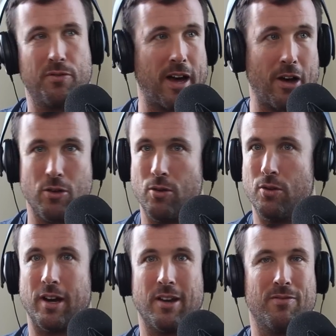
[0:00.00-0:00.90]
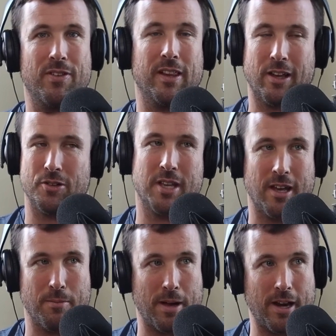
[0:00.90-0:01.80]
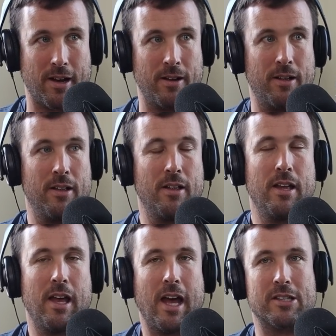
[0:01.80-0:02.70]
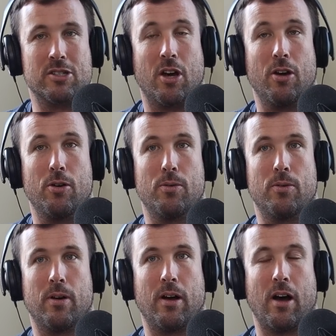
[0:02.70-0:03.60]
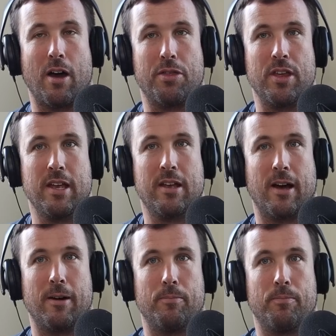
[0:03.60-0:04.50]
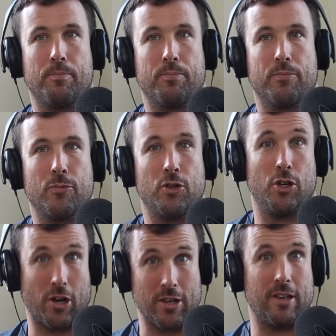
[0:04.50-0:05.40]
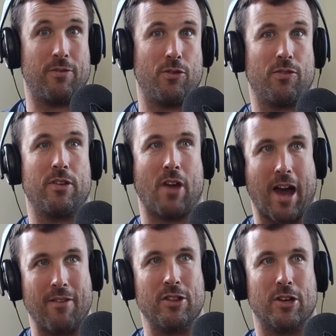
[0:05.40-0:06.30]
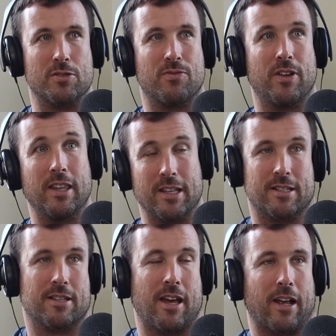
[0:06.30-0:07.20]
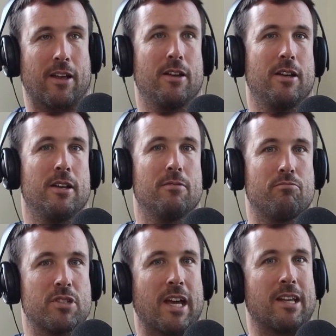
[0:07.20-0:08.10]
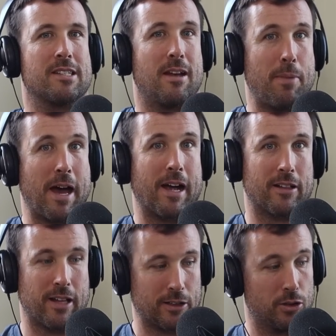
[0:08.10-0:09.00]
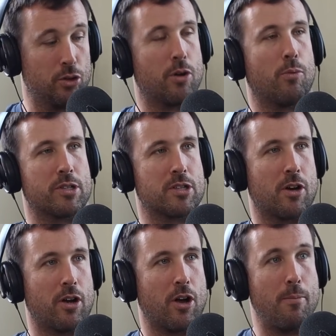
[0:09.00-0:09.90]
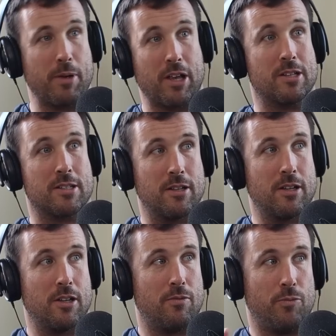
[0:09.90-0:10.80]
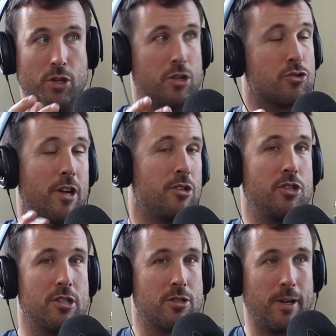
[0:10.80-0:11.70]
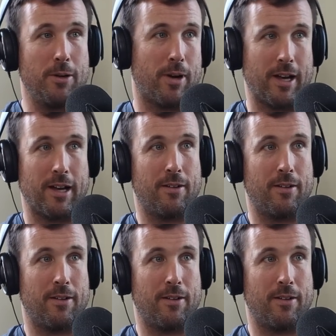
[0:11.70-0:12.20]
valued. I didn't feel like I was getting better. And so I think, you know, if you're having those feelings, it's like, take a step back and, like, look at what's going on, because you can train jiu-jitsu anywhere.